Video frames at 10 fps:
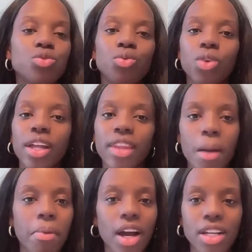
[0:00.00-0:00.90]
run
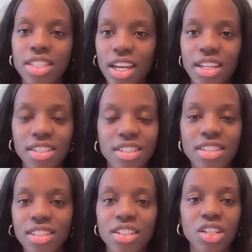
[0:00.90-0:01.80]
that process
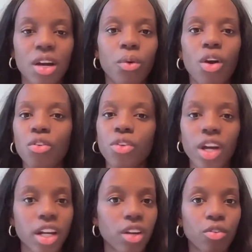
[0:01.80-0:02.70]
over
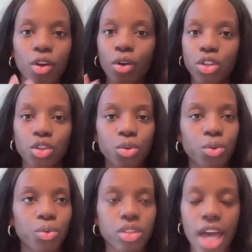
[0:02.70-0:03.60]
and over, or
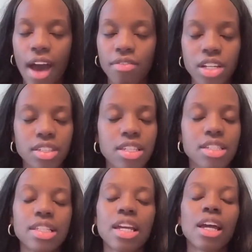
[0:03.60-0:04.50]
you have an
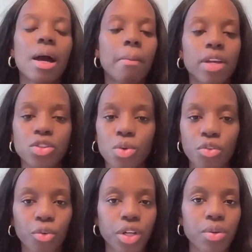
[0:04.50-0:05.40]
assistant come and do it
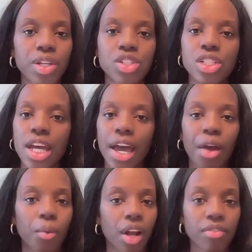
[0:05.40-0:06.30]
for you each day,
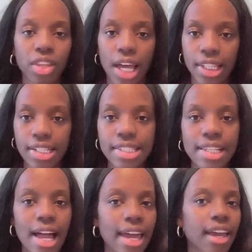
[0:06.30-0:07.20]
or whatever that looks
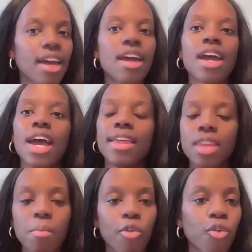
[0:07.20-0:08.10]
like. And
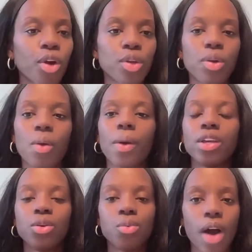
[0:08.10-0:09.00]
then before you know it,
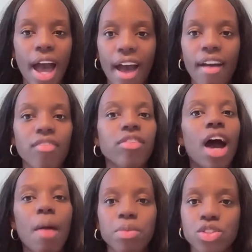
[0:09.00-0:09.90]
you will have
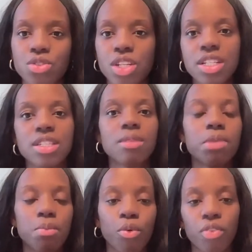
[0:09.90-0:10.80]
opportunities and
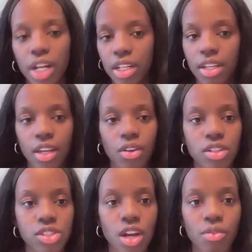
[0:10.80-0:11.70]
people ready to get on
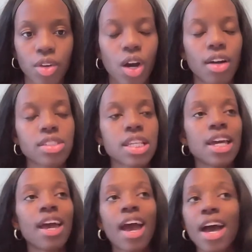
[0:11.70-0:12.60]
discovery calls.
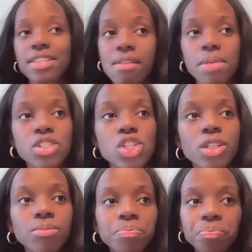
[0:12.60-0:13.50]
As I mentioned,